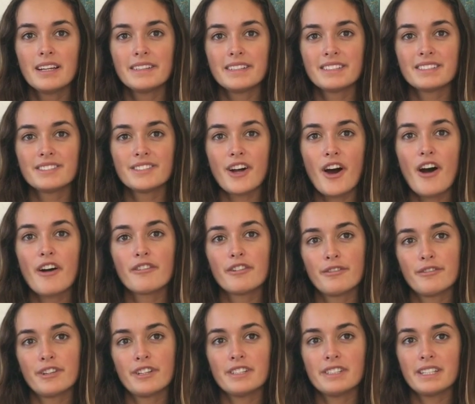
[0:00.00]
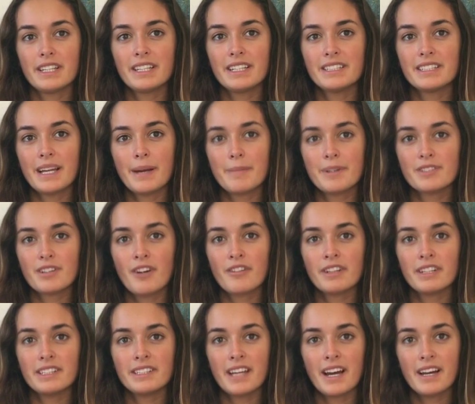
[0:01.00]
does not reverse any damage
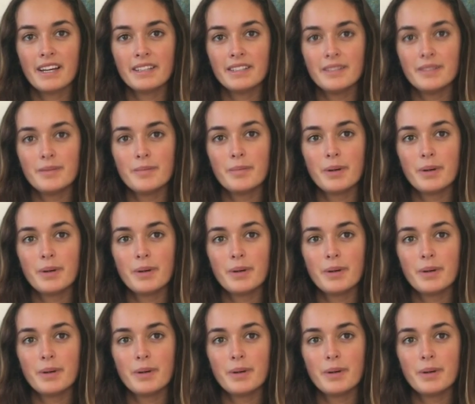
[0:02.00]
already done,